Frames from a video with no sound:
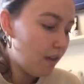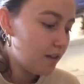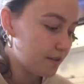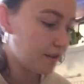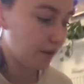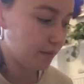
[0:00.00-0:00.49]

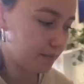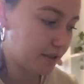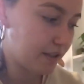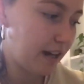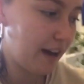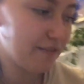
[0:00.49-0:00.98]
So I'm just
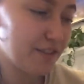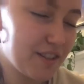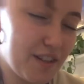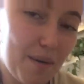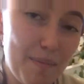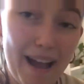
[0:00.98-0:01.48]
gonna have to
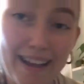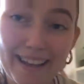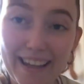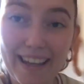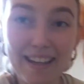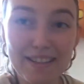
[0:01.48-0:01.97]
start packing
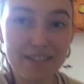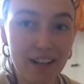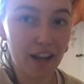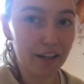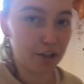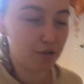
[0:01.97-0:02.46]
it into
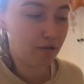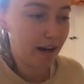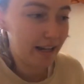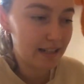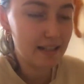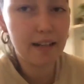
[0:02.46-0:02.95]
like
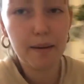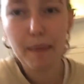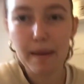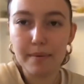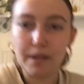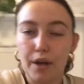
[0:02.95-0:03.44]
crates and
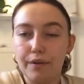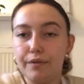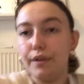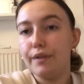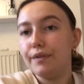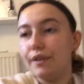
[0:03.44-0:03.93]
maybe go through
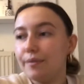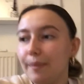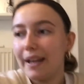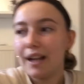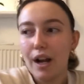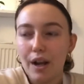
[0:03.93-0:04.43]
a few of my
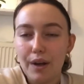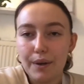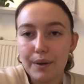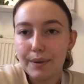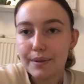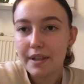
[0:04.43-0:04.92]

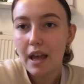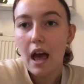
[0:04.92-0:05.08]
clothes.